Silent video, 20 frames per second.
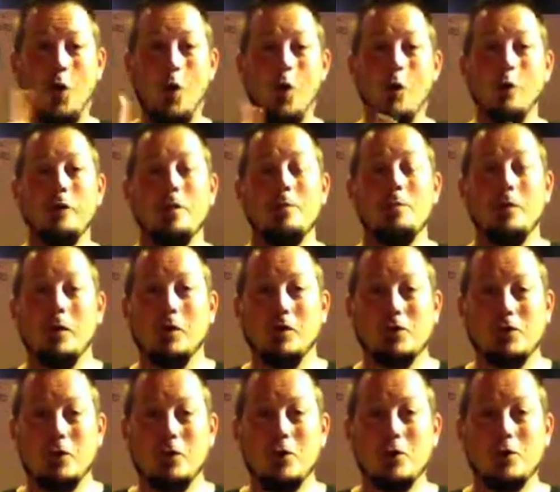only
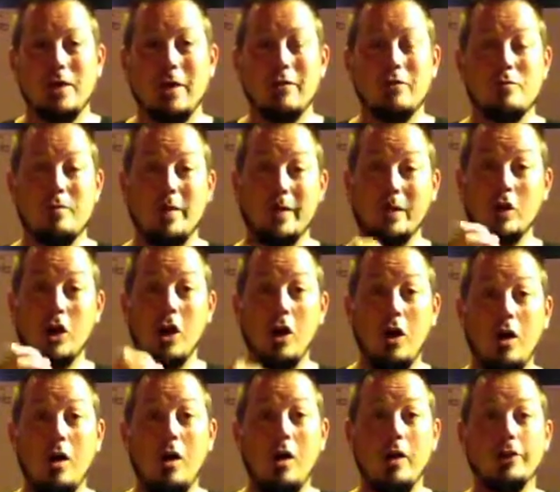person who's ever been
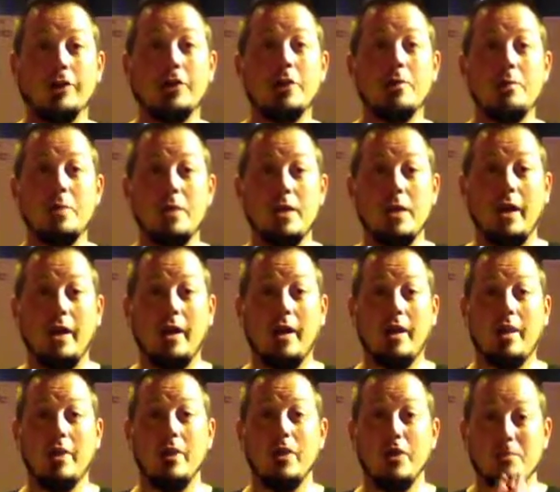called to be
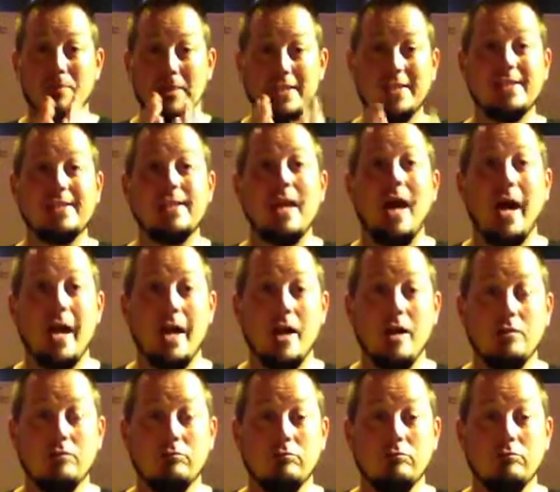the Messiah,